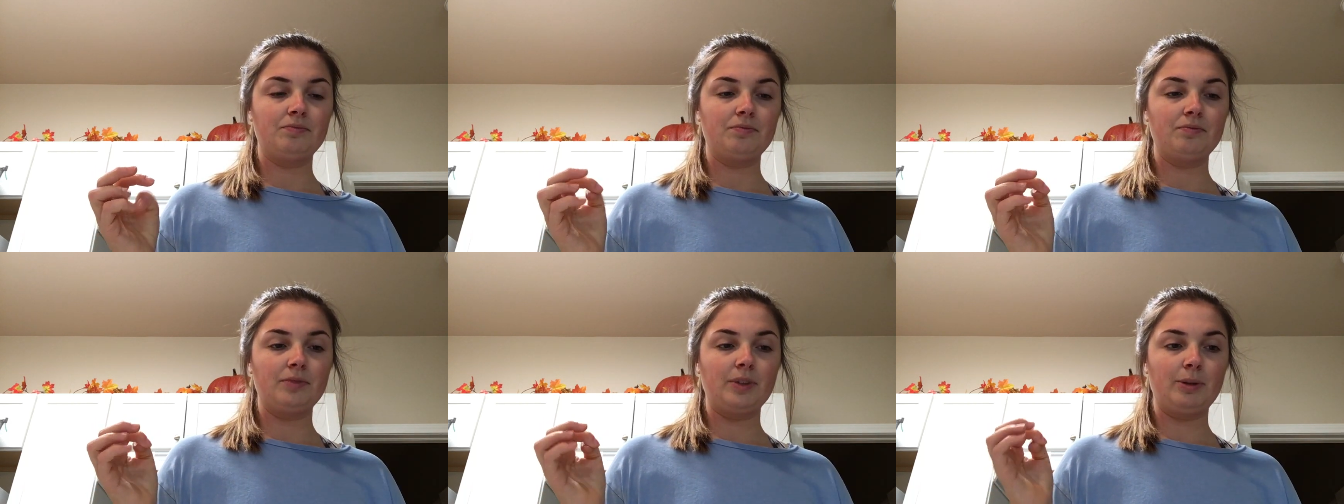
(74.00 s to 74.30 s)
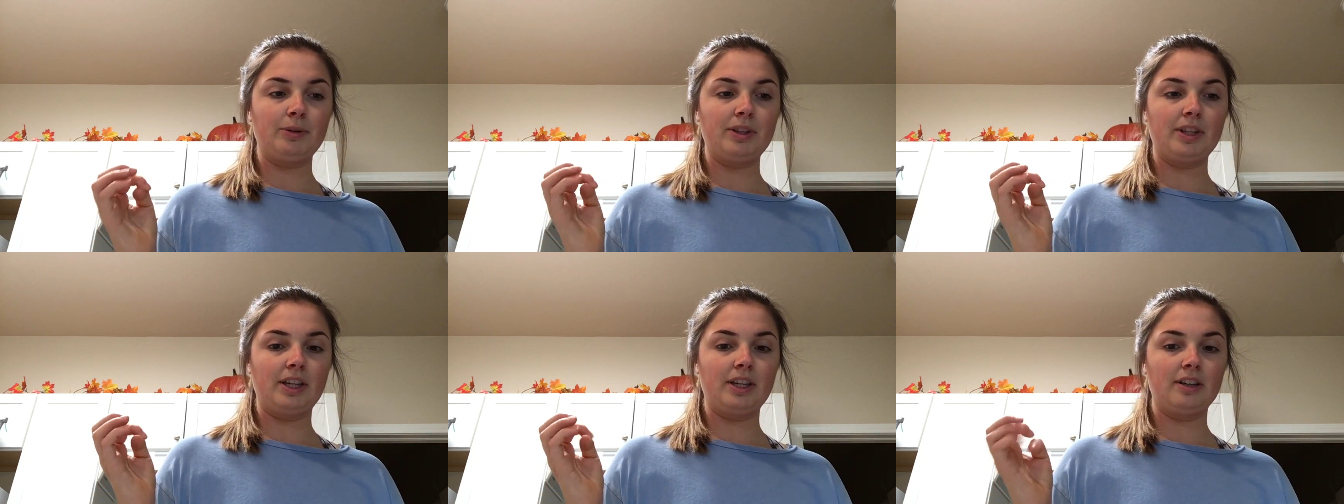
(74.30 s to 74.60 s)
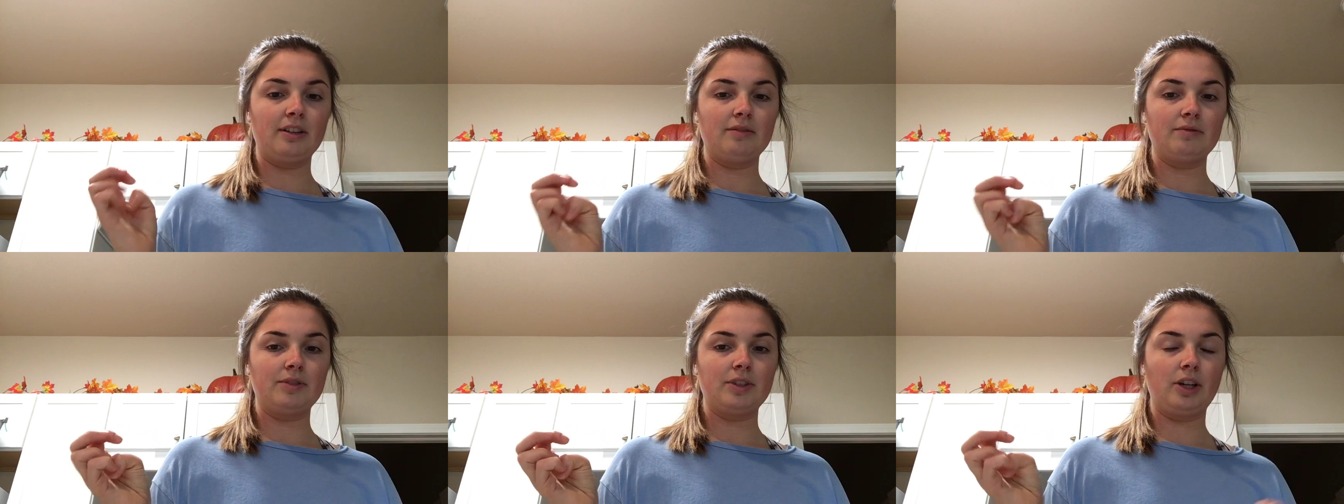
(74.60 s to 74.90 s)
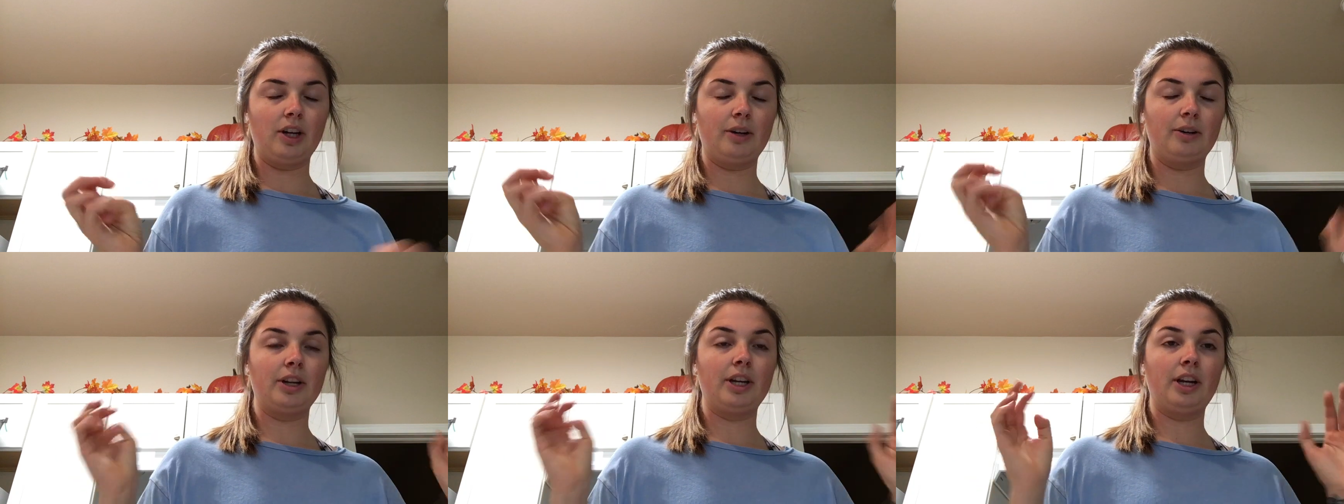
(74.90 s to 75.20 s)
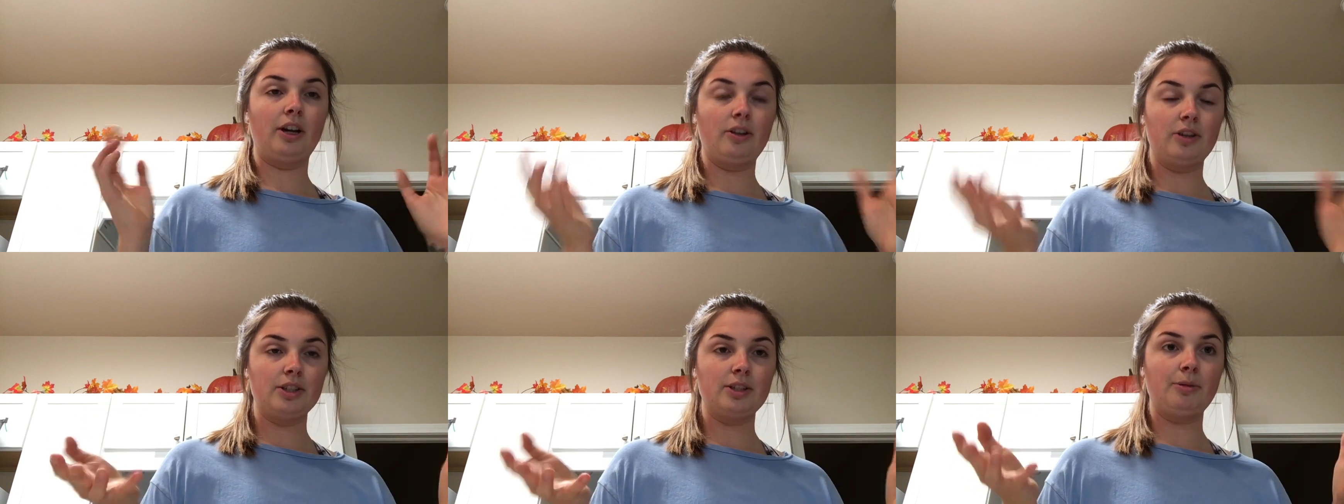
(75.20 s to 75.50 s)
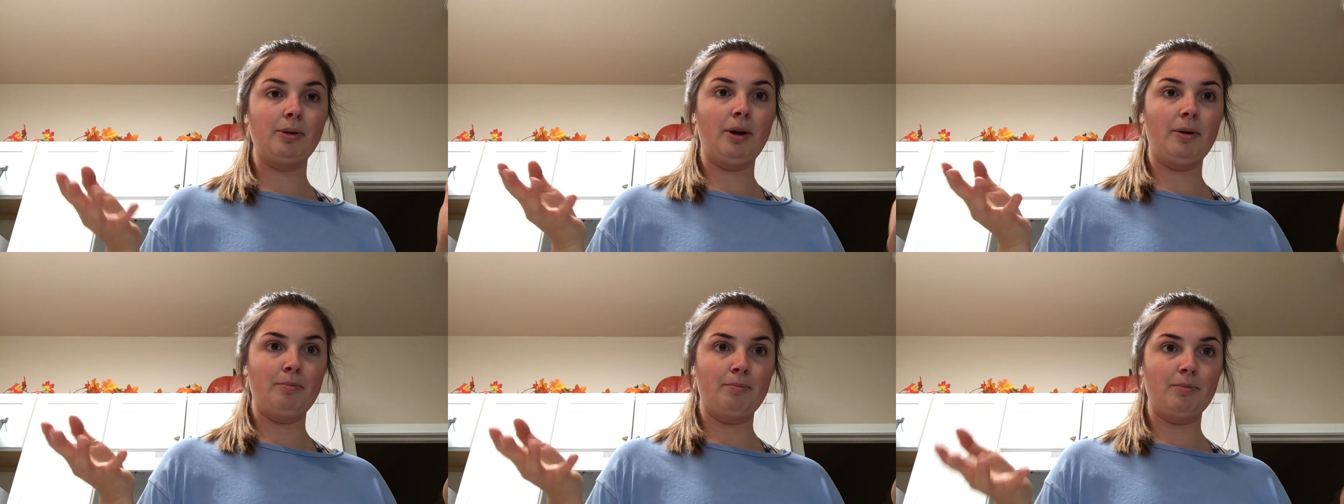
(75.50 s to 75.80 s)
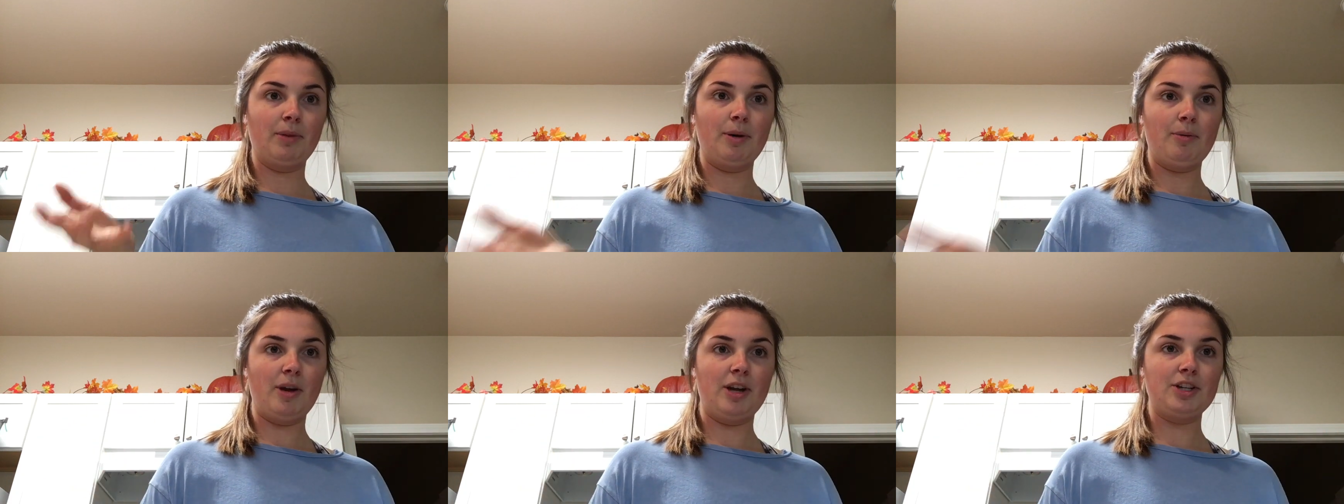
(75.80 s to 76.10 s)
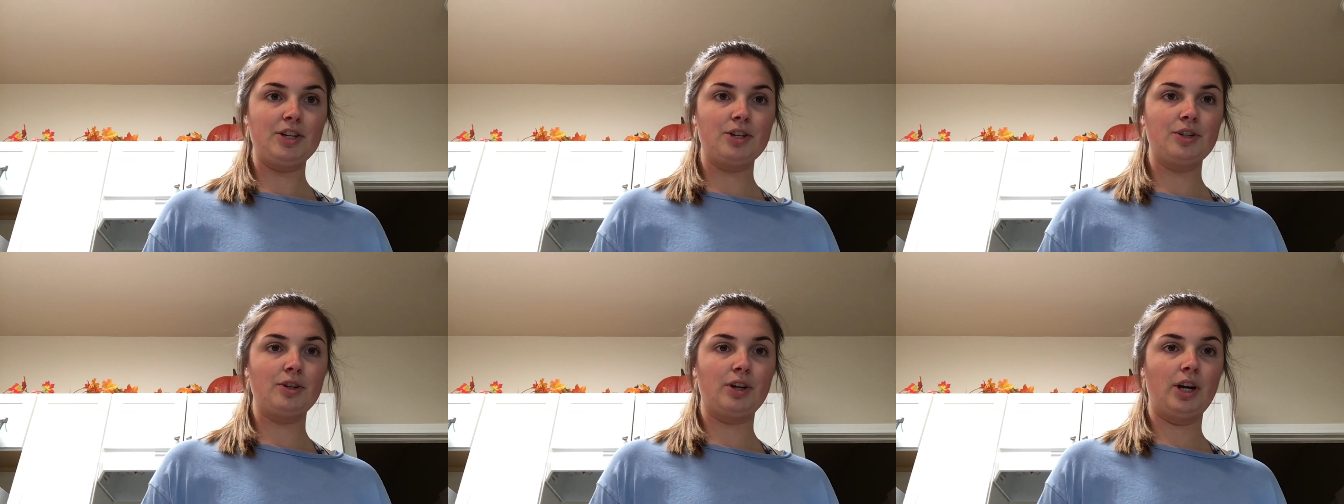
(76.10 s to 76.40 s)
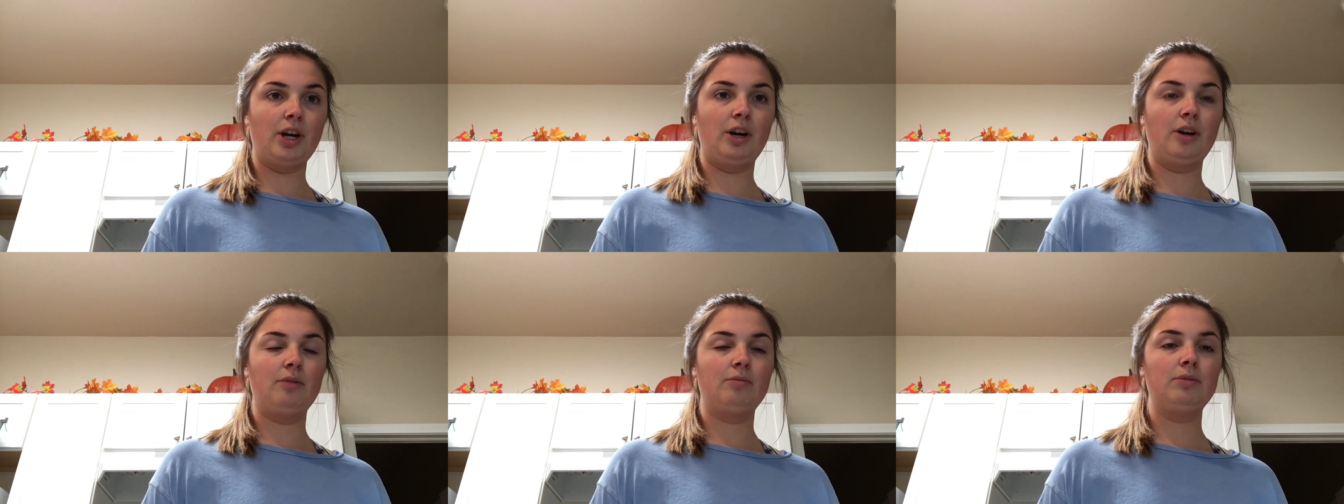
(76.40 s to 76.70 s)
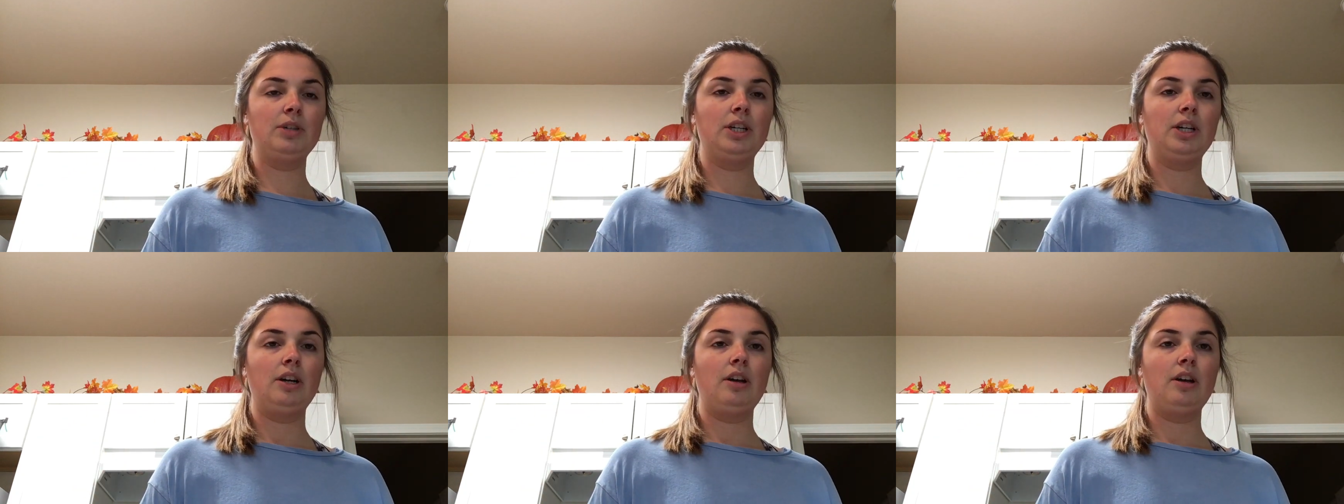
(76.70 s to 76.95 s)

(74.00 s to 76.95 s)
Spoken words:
let me think. So I'm going to go into my patient's room,